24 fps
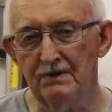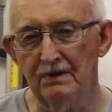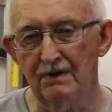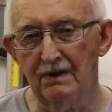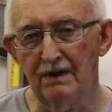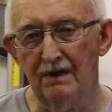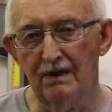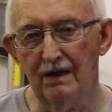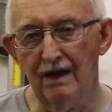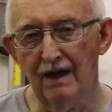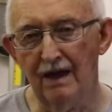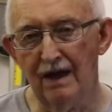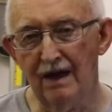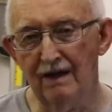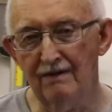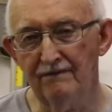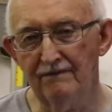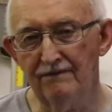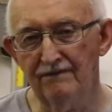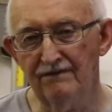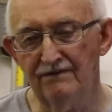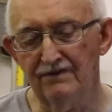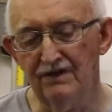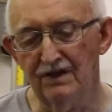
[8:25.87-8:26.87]
I
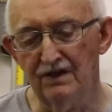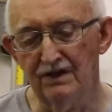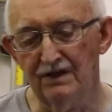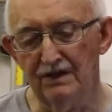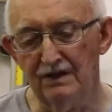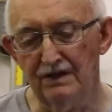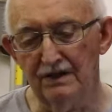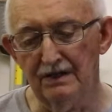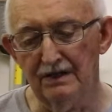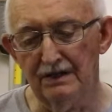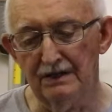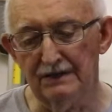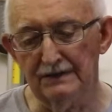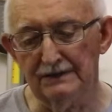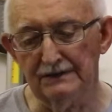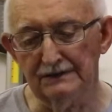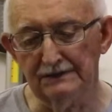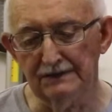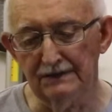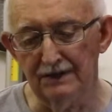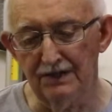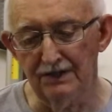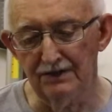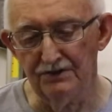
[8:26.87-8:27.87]
have done
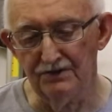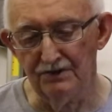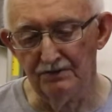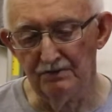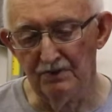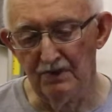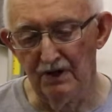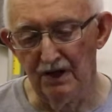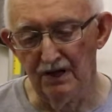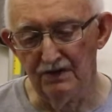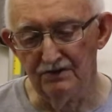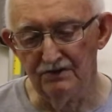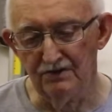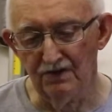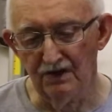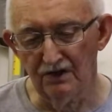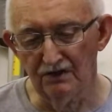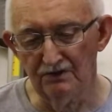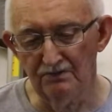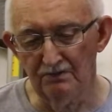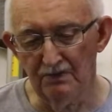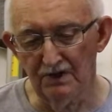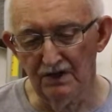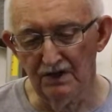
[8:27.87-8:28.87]
larger
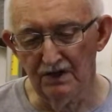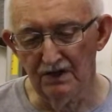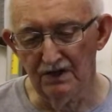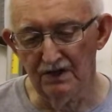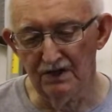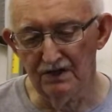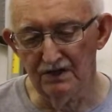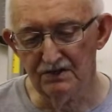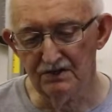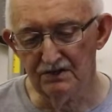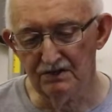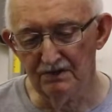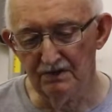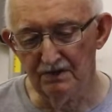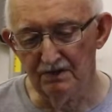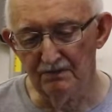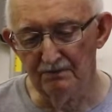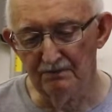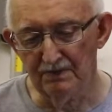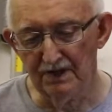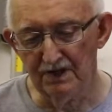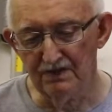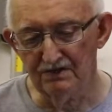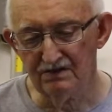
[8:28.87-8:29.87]
projects, but it's
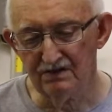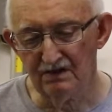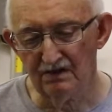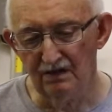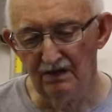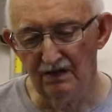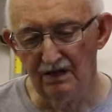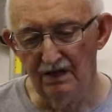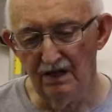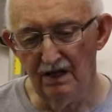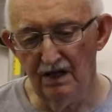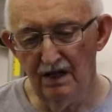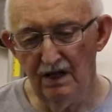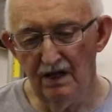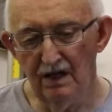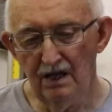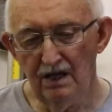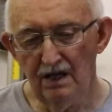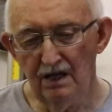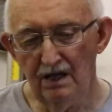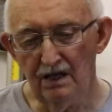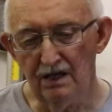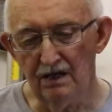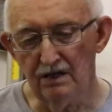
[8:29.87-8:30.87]
basically
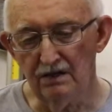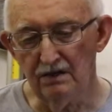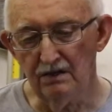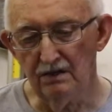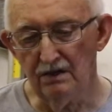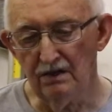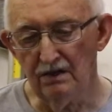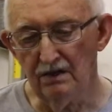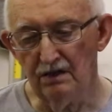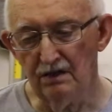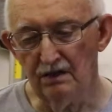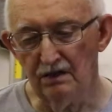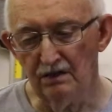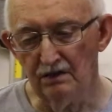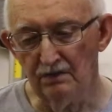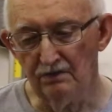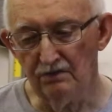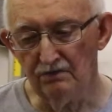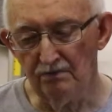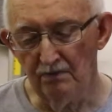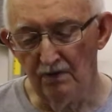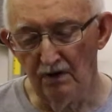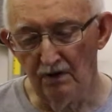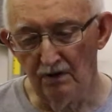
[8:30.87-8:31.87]
in
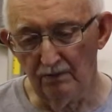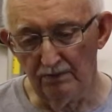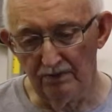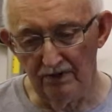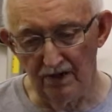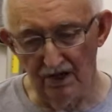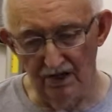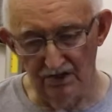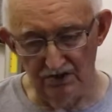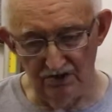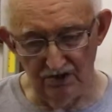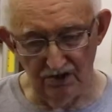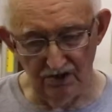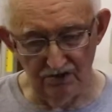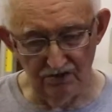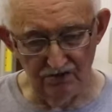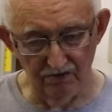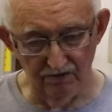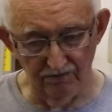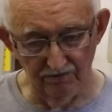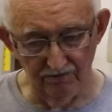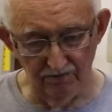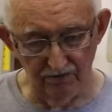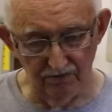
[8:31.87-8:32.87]
smaller projects
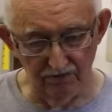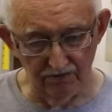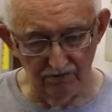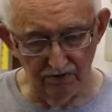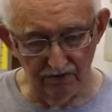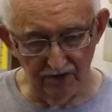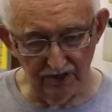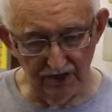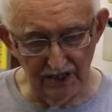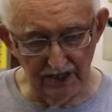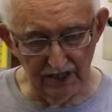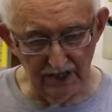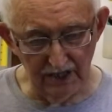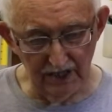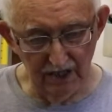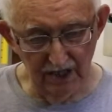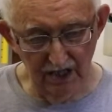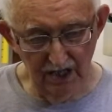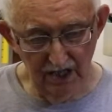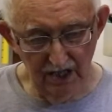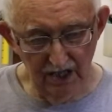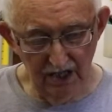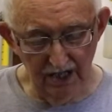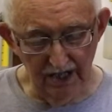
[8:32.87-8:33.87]
of woodworking
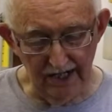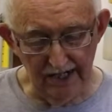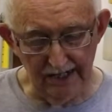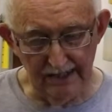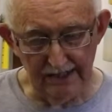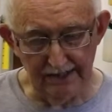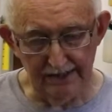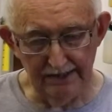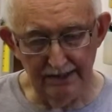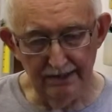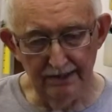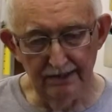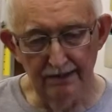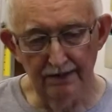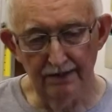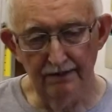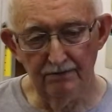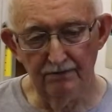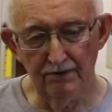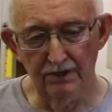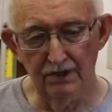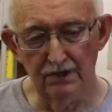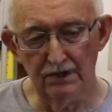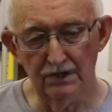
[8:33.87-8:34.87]
and
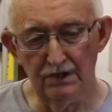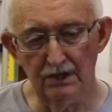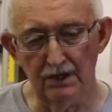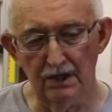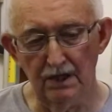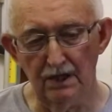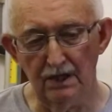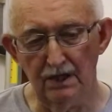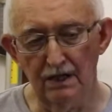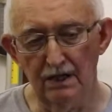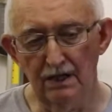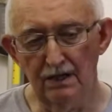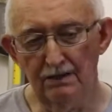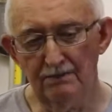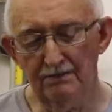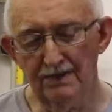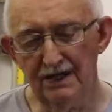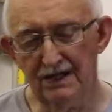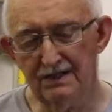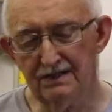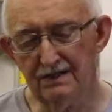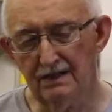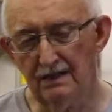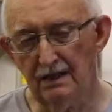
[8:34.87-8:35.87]
dealing with
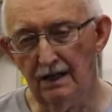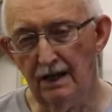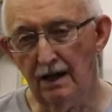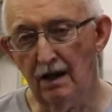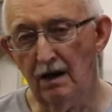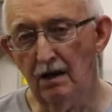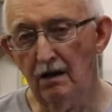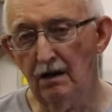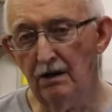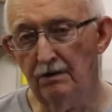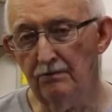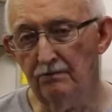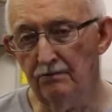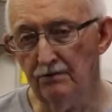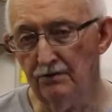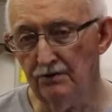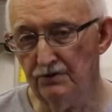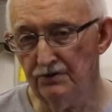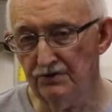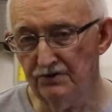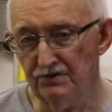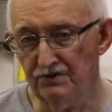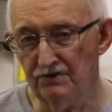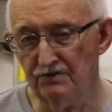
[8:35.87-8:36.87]
basically
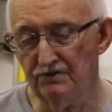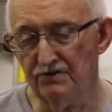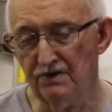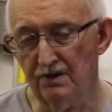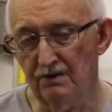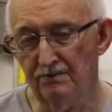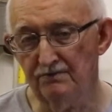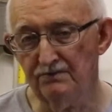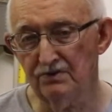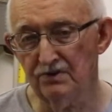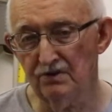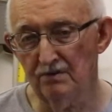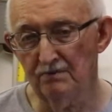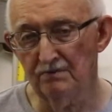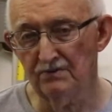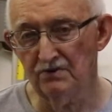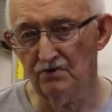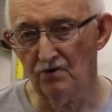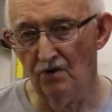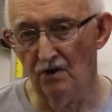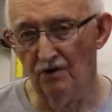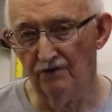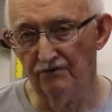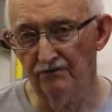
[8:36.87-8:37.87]
hardwoods, some
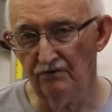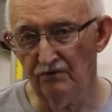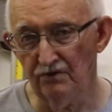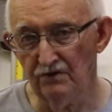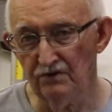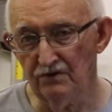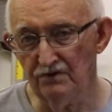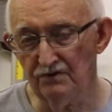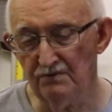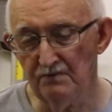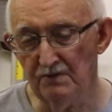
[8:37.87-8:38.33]
softwoods.